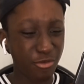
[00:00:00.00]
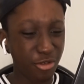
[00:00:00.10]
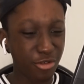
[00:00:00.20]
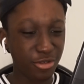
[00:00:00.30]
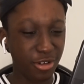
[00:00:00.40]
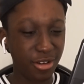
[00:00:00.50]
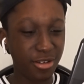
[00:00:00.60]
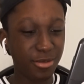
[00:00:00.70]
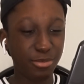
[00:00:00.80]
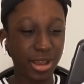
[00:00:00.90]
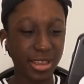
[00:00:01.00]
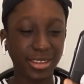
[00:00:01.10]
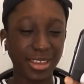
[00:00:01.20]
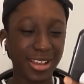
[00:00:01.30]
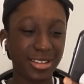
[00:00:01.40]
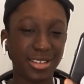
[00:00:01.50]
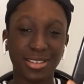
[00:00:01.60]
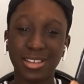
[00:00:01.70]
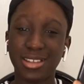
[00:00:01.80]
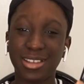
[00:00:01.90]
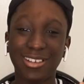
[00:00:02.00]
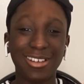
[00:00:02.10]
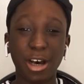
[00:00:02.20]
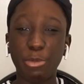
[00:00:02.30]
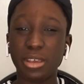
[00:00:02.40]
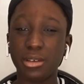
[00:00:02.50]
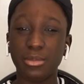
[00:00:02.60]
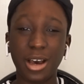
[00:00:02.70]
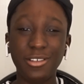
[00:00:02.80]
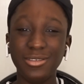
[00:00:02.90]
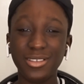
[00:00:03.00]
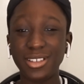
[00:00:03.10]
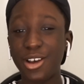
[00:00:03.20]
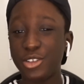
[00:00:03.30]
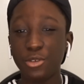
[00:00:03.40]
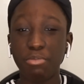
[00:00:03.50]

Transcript: rude. But I guess he's still helping him out. Shout out to